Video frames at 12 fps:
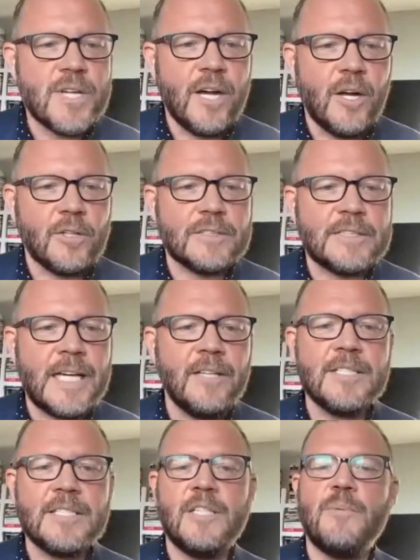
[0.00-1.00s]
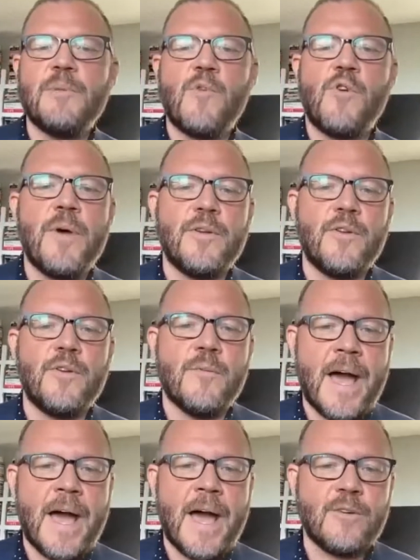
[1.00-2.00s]
Michelle, tell us a little bit more about
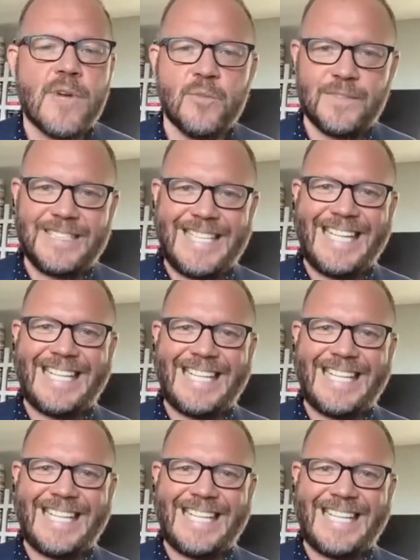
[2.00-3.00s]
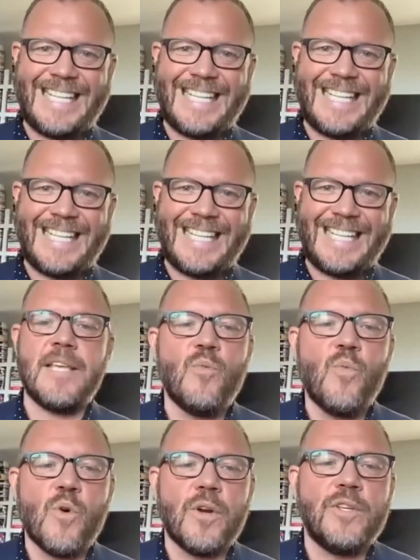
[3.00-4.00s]
your background with data governance
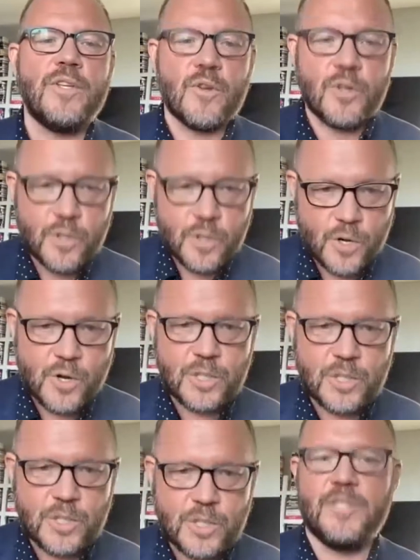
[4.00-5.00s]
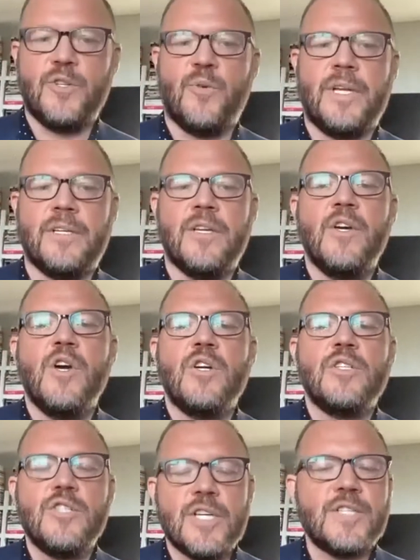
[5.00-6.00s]
and the work you're currently doing
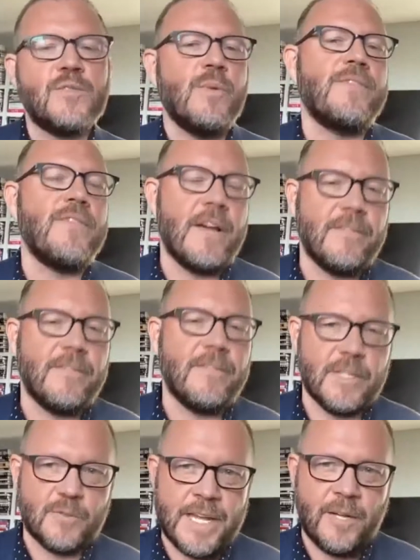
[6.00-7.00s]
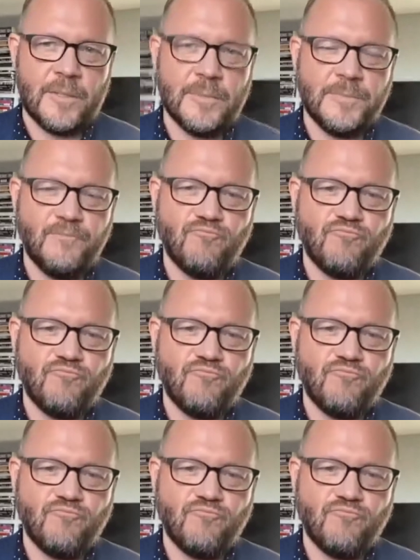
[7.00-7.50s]
just with Netflix right now.